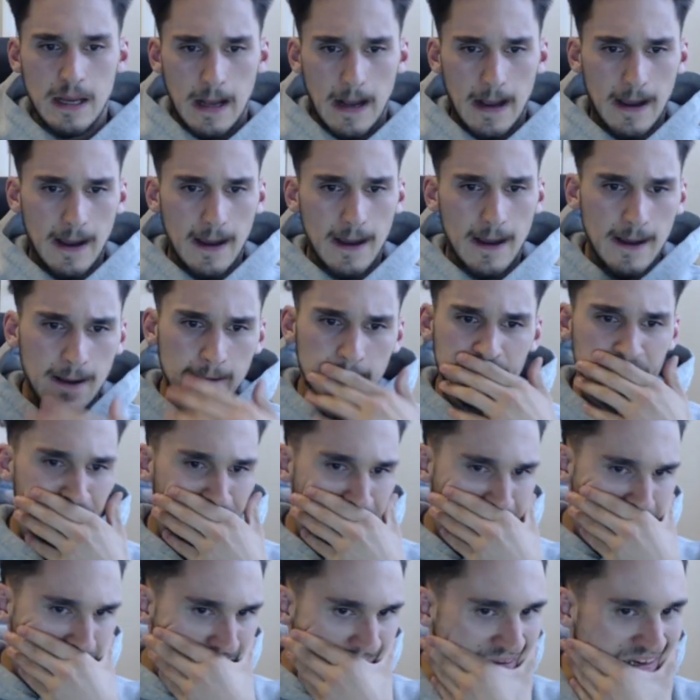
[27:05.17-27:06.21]

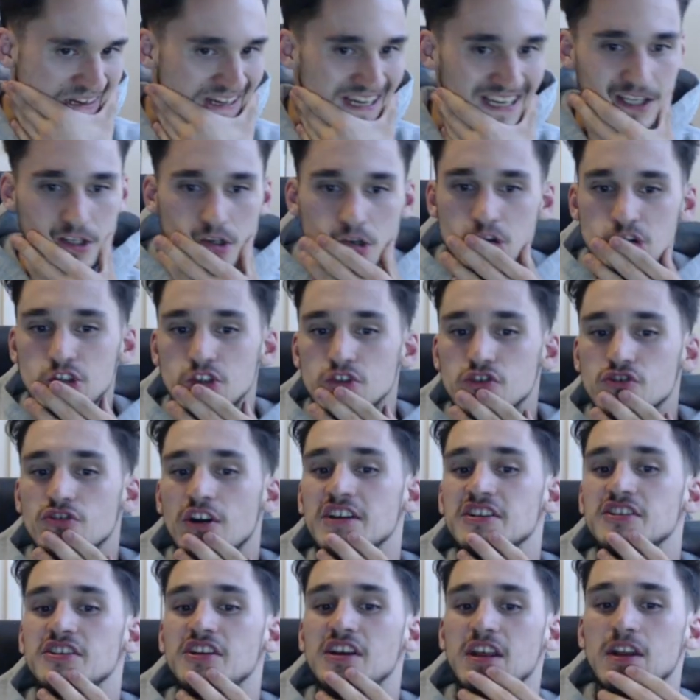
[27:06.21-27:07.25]
Okay, use your
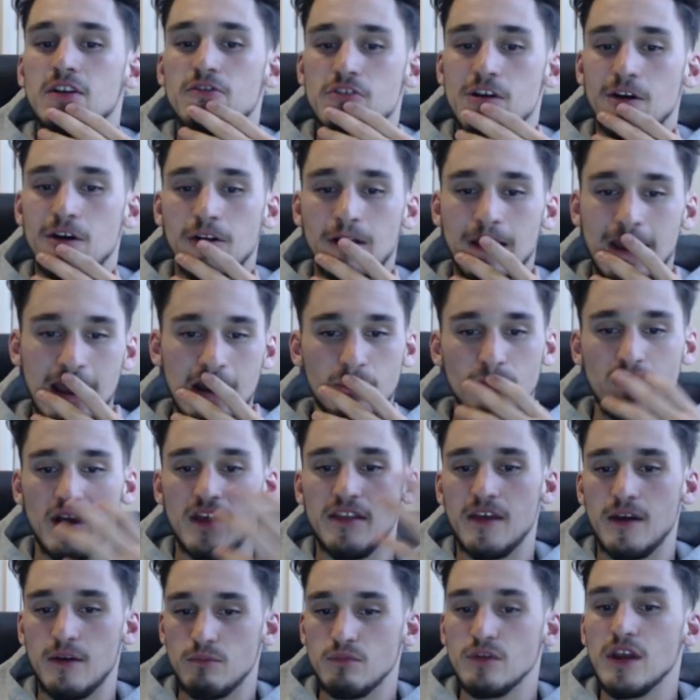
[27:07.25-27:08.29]
strategy in a real account, and
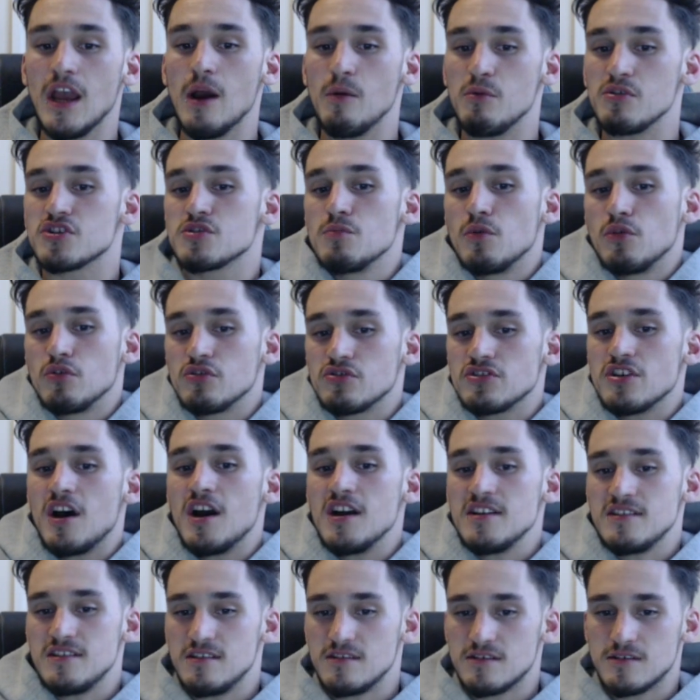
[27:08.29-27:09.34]
then with small
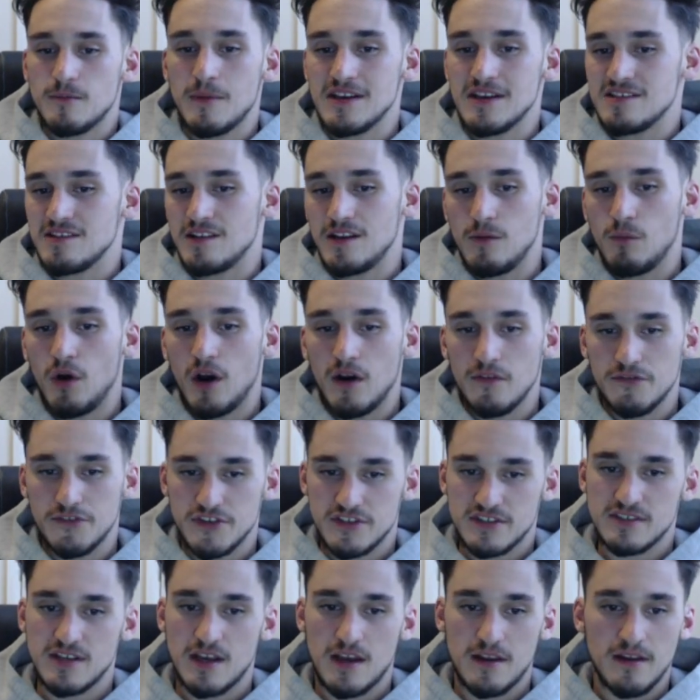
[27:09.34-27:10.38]
sizing. That's basically what I've
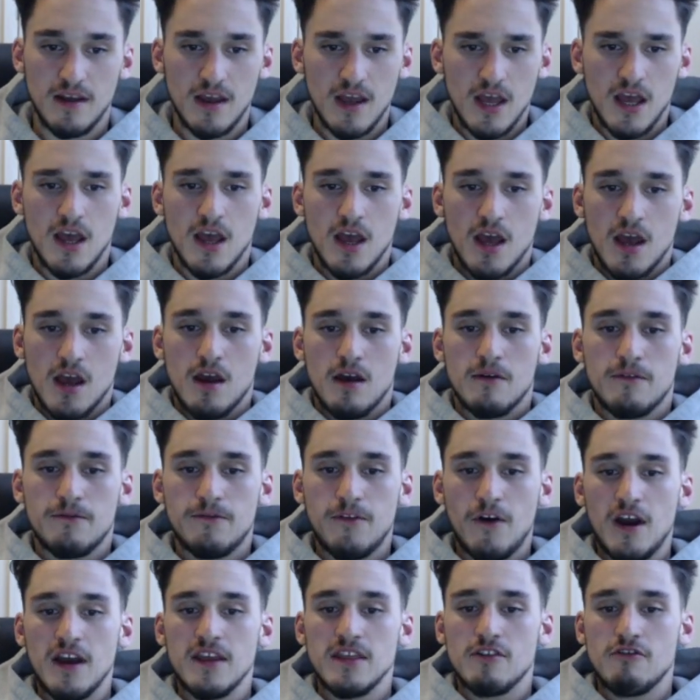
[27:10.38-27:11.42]
just said.
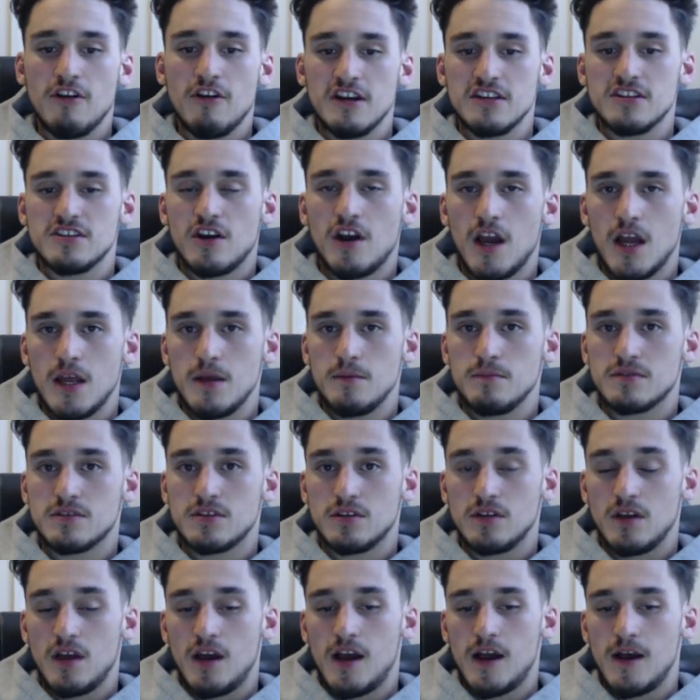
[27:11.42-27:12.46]
Find the right times
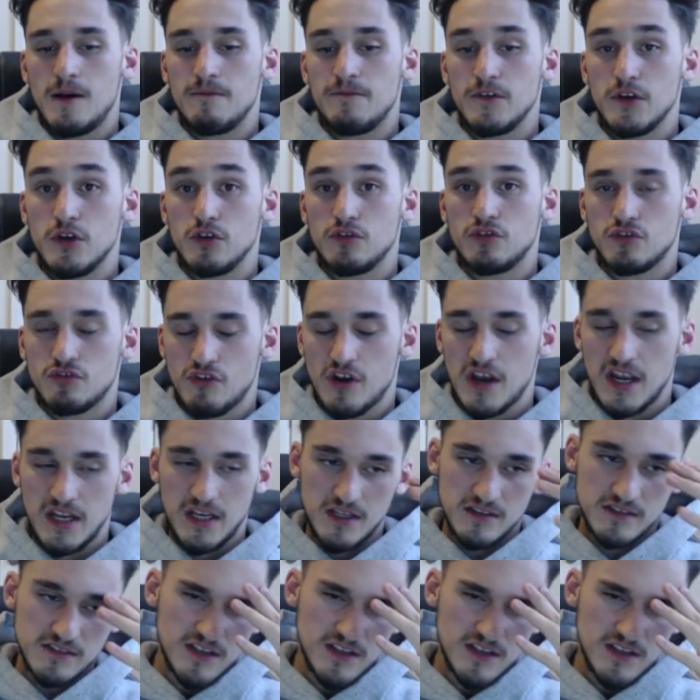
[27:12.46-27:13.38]
for you to trade in.